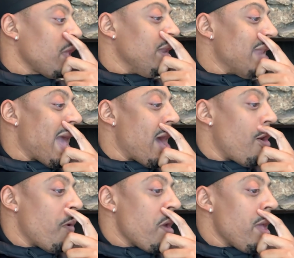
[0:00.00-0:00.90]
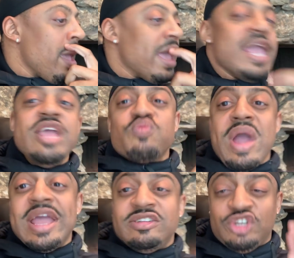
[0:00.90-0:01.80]
Now, he
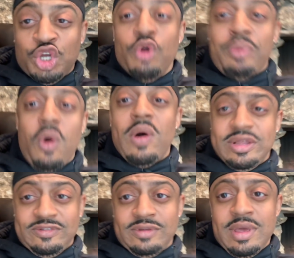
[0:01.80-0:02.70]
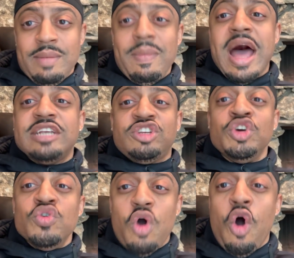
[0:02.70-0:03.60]
raised two boys, my
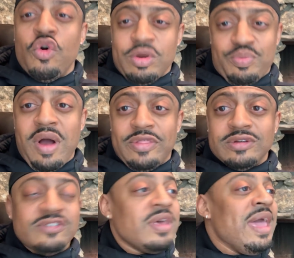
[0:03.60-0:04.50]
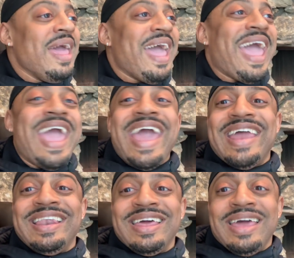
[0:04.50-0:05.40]
two older brothers,
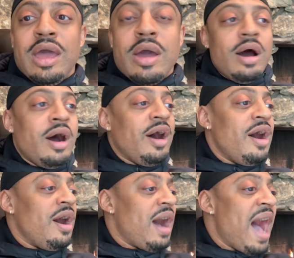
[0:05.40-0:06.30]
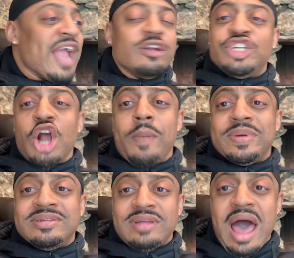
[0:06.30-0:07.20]
and iron
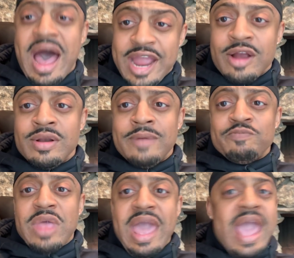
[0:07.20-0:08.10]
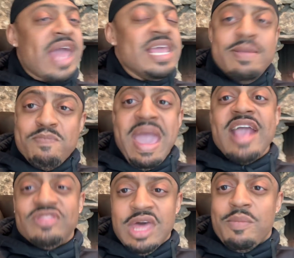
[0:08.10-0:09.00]
sharpens iron, and he
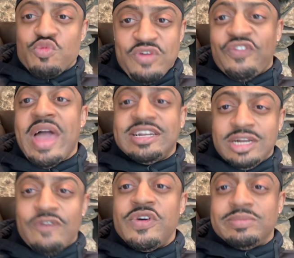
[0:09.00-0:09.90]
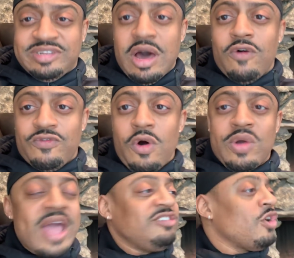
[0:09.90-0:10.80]
made them a reflection of himself,
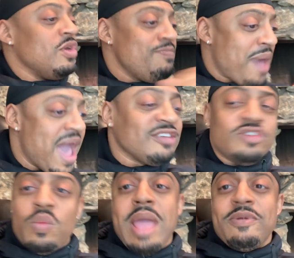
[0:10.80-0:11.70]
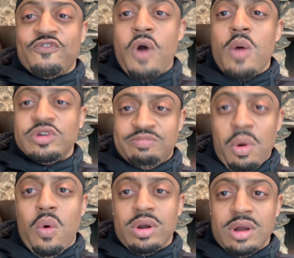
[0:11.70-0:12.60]
okay? So he passed away before I was
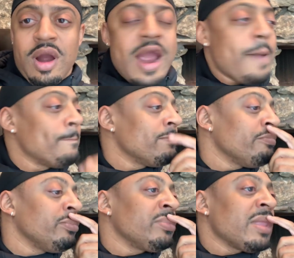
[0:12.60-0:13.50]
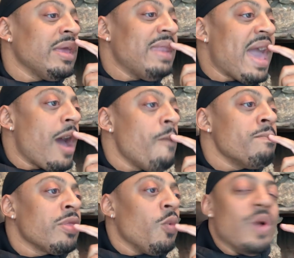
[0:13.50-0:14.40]
born, all right? Now,
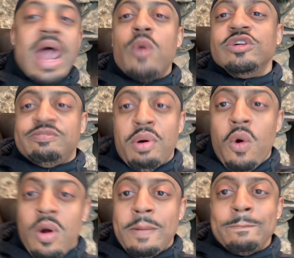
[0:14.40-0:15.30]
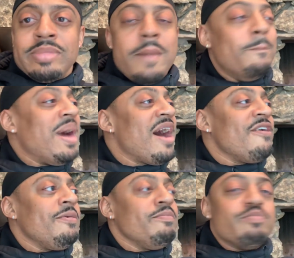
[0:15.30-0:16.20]
when I was born,
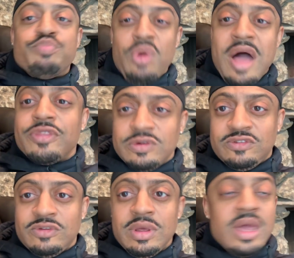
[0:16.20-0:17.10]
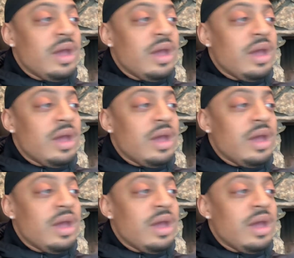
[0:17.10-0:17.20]
my brothers